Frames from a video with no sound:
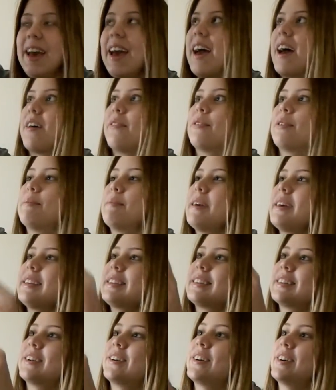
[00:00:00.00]
and what makes
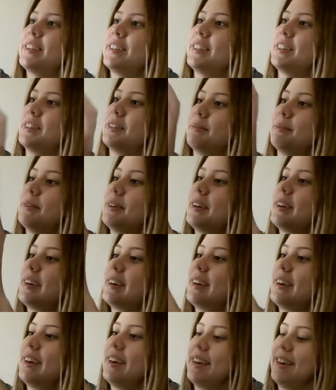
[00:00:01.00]
it awesome
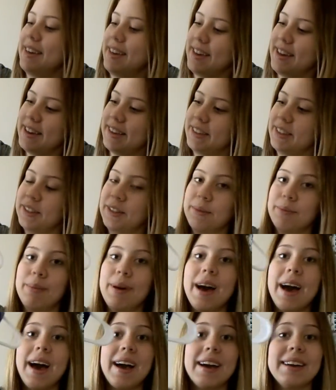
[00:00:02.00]
is the
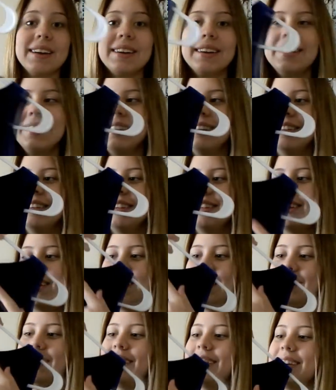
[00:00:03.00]
back, the
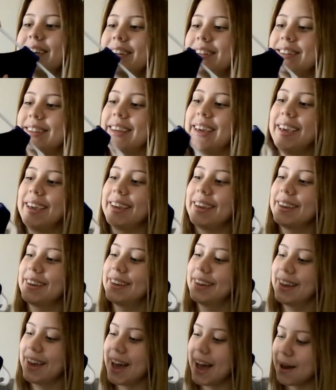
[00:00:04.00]
detailing. It's like
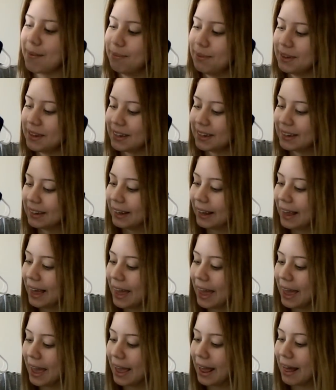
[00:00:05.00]
applique,
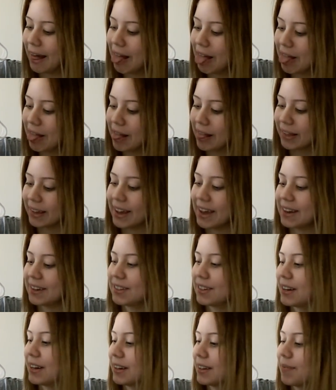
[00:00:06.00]
ugh, can't
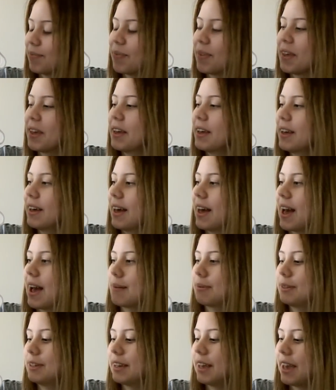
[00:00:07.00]
talk,
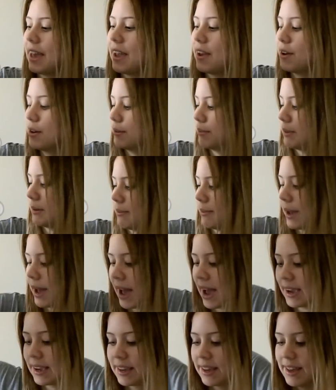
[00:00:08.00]
applique open
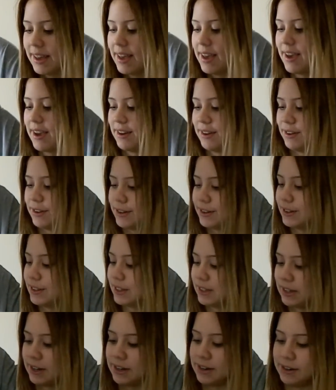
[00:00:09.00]
back, and
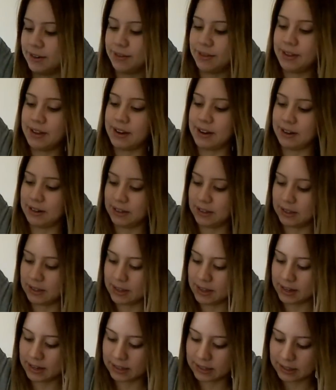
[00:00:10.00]
also there's
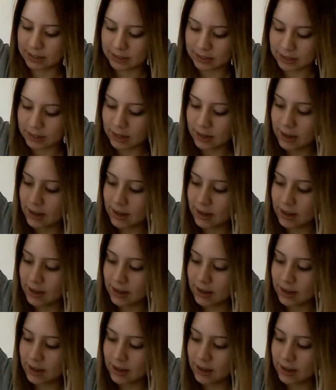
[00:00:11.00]
this